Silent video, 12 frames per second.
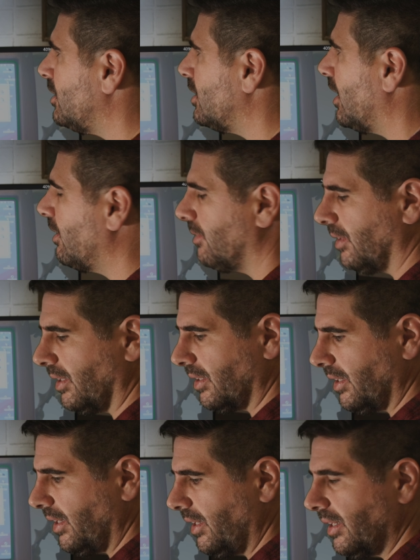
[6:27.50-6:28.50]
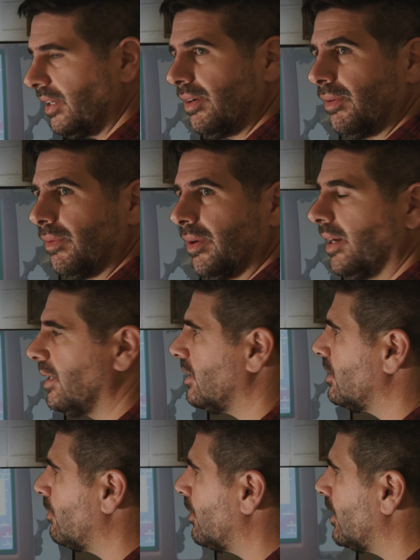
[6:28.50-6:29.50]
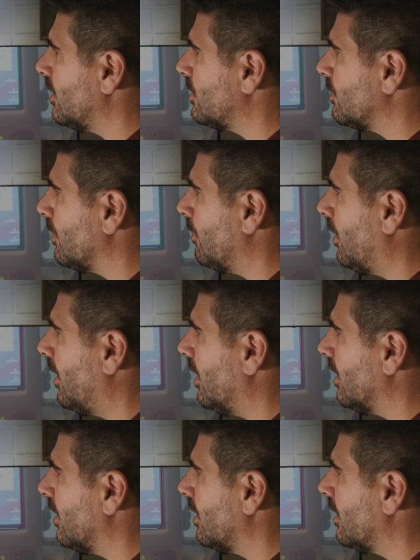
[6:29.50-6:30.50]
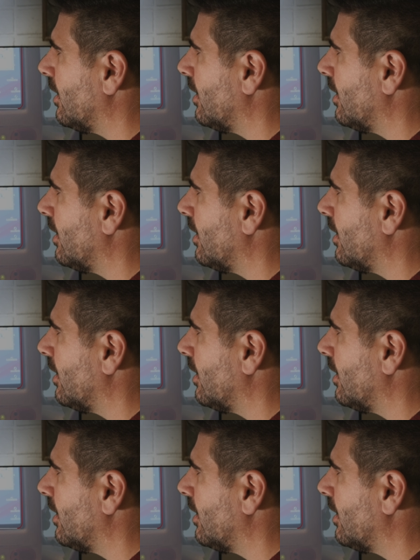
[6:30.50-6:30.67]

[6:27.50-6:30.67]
generally where's we want it.